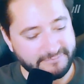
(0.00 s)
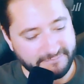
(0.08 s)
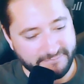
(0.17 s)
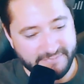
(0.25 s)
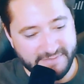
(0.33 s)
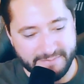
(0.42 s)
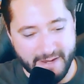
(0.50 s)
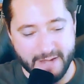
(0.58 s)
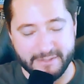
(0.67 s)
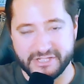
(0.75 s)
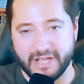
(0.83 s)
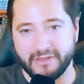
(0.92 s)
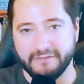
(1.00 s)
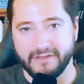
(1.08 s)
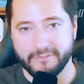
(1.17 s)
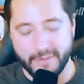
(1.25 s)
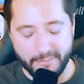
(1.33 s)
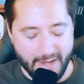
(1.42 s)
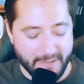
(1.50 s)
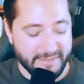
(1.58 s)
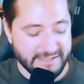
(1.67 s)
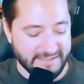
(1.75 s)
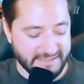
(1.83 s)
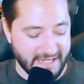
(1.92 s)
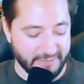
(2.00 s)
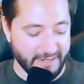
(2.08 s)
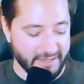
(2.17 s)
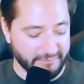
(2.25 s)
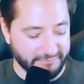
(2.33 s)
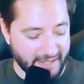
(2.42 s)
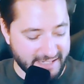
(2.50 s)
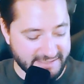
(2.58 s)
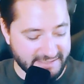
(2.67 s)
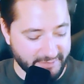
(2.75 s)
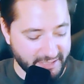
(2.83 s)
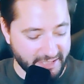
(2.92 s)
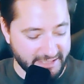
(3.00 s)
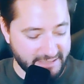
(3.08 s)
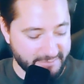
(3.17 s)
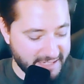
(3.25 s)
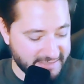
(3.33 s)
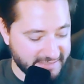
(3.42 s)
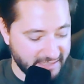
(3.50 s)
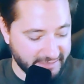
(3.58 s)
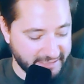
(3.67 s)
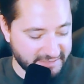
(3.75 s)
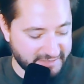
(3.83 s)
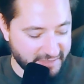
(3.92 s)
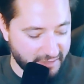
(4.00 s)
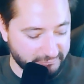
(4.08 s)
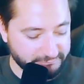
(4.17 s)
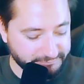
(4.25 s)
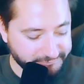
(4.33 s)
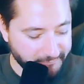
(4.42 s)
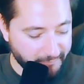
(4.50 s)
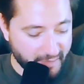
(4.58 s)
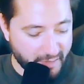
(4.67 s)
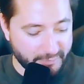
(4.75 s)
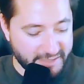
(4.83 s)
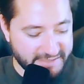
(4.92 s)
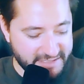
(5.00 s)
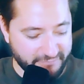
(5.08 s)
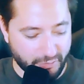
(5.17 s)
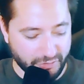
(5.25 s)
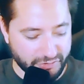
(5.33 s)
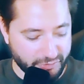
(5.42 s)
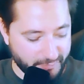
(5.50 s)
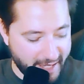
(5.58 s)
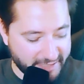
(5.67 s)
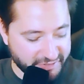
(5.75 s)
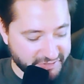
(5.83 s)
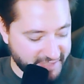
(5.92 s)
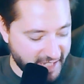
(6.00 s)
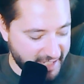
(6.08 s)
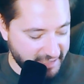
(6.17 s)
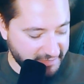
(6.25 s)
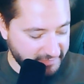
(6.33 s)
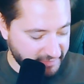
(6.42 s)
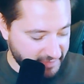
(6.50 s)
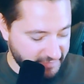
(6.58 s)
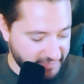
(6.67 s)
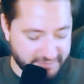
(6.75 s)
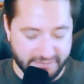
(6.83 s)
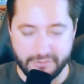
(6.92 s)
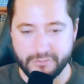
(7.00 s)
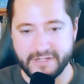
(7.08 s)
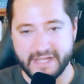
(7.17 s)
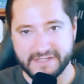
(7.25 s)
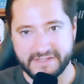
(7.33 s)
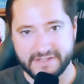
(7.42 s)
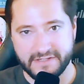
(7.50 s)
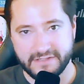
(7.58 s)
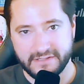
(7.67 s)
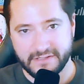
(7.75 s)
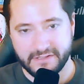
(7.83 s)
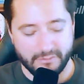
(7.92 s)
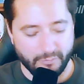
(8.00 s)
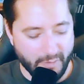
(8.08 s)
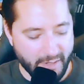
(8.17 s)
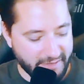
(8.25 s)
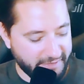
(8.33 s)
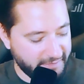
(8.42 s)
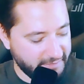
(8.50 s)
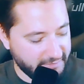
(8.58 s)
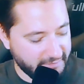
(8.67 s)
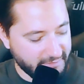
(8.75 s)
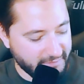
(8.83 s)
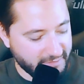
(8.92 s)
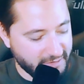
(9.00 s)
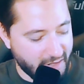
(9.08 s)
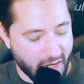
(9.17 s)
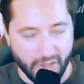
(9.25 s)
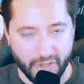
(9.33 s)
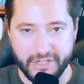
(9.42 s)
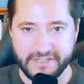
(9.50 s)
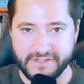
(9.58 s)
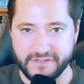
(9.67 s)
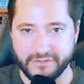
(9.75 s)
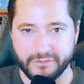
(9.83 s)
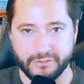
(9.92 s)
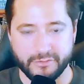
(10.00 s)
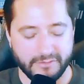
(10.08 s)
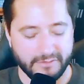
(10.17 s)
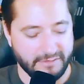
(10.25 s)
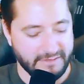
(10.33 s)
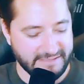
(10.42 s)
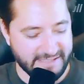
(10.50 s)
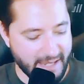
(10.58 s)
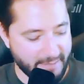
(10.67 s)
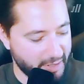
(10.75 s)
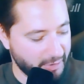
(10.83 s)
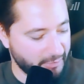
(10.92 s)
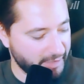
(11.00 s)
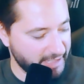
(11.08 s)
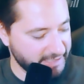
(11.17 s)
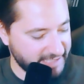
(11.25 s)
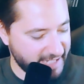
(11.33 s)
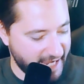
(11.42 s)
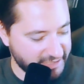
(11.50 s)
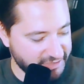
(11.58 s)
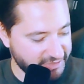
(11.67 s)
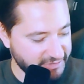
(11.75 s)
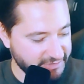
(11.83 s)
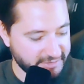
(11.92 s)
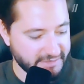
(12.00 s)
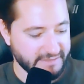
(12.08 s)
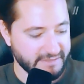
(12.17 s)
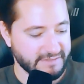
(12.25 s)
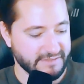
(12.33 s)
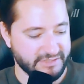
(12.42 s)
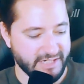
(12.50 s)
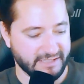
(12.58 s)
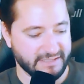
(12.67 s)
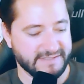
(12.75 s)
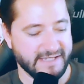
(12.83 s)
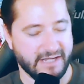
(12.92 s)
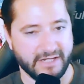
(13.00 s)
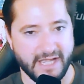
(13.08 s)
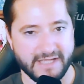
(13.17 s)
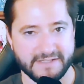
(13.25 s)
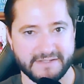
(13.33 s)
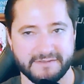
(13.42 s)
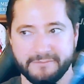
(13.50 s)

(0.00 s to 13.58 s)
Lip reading: despite how much I love giving them my business, I'd rather find somebody on eBay selling it. So, Resident Evil Director's Cut, the 2-disc with RE2 demo attached. So check this out, guys.